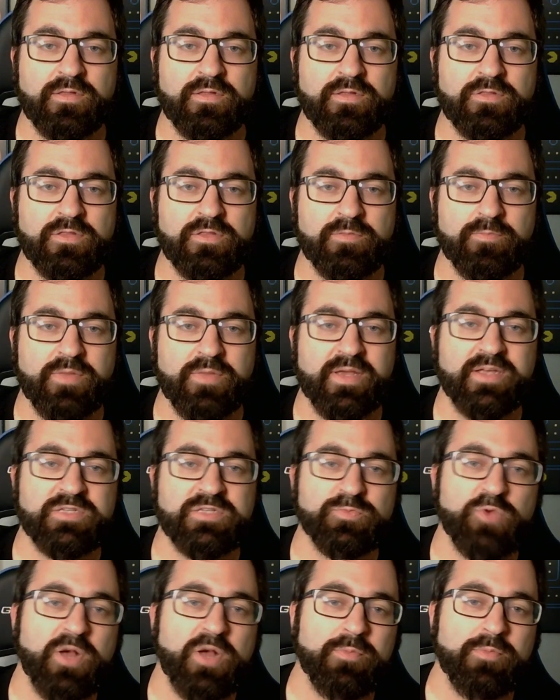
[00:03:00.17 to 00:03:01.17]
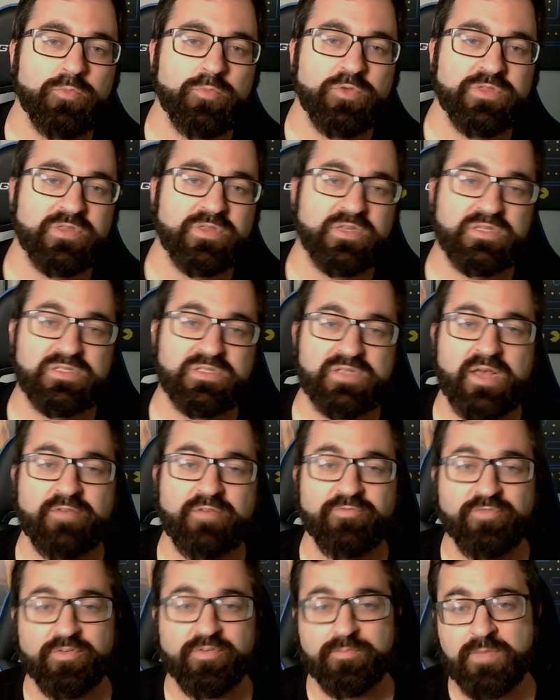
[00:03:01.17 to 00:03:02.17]
the biggest problem with this set
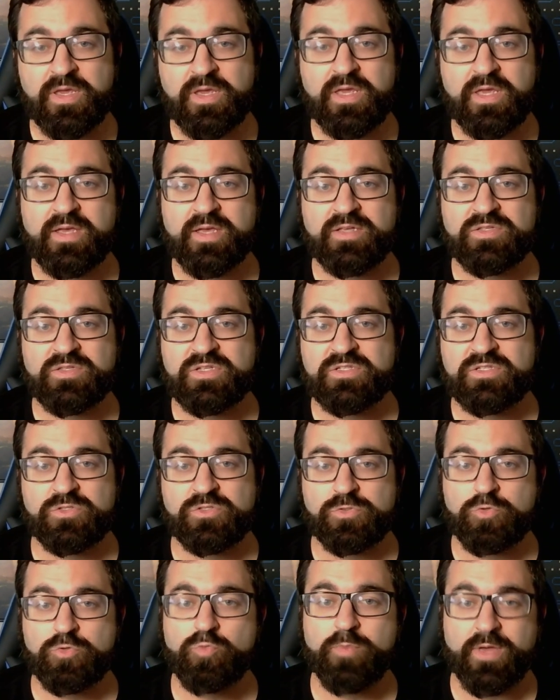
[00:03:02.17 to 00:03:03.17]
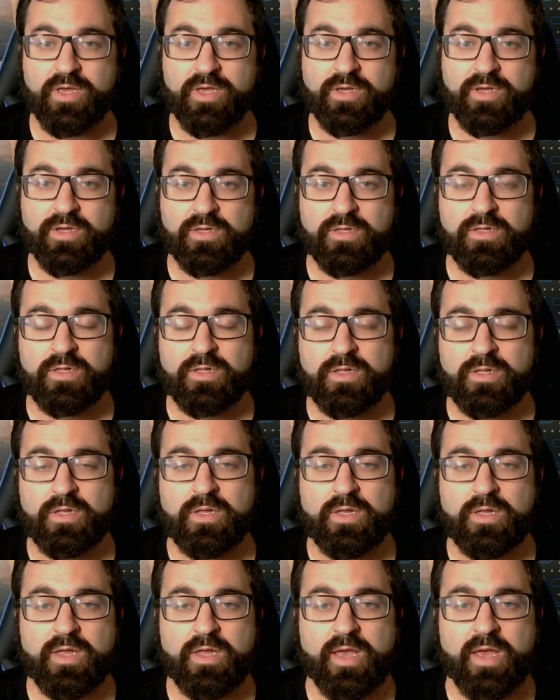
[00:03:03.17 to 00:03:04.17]
for me is it's too big
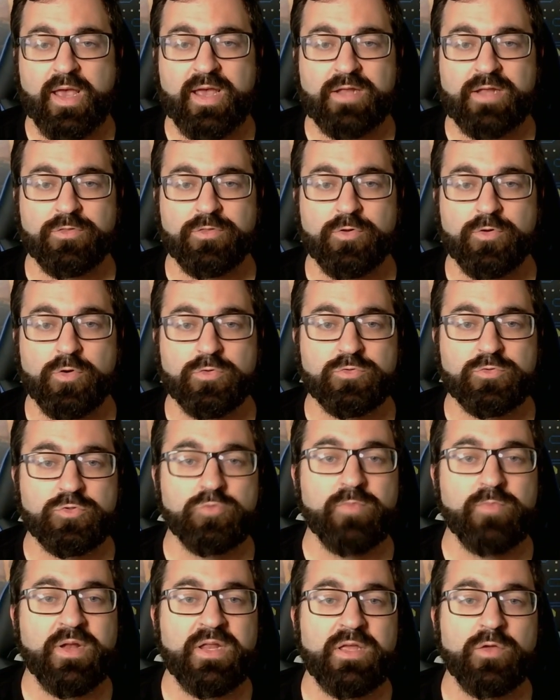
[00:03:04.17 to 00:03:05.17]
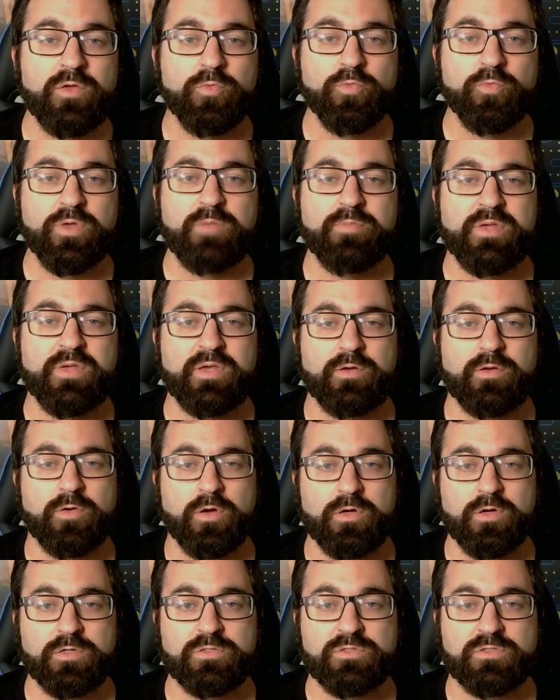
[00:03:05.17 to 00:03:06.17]
and there are too many repeat
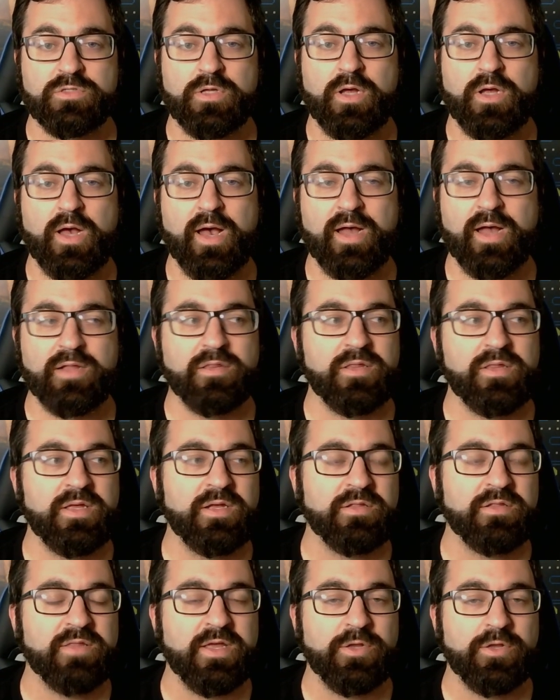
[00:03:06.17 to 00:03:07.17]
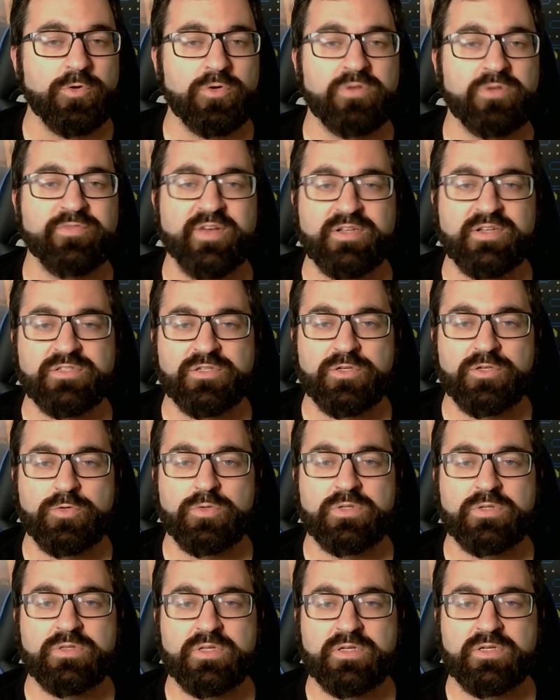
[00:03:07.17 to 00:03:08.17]
cards. I think they could have
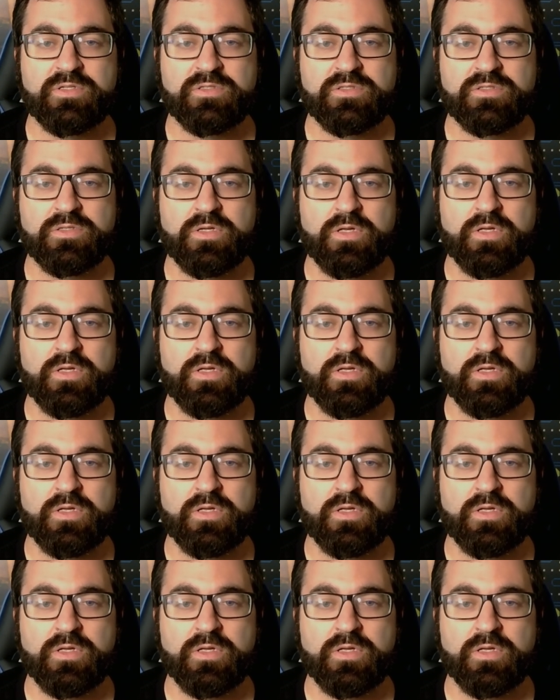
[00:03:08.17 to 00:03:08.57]
executed this